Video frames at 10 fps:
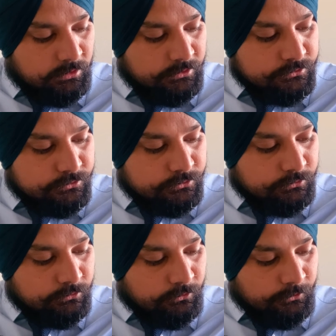and
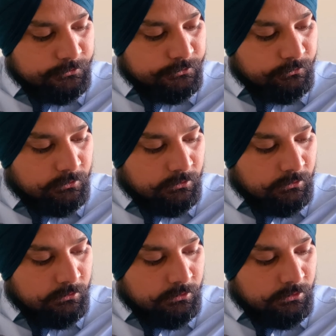so also
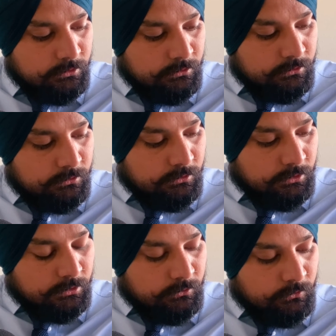
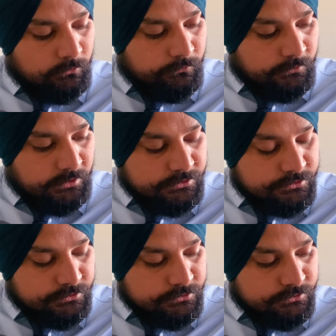are all
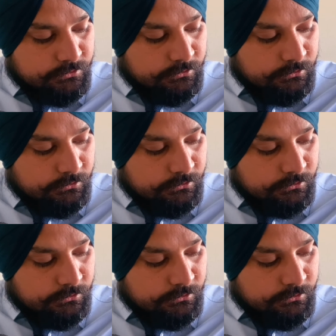fractions.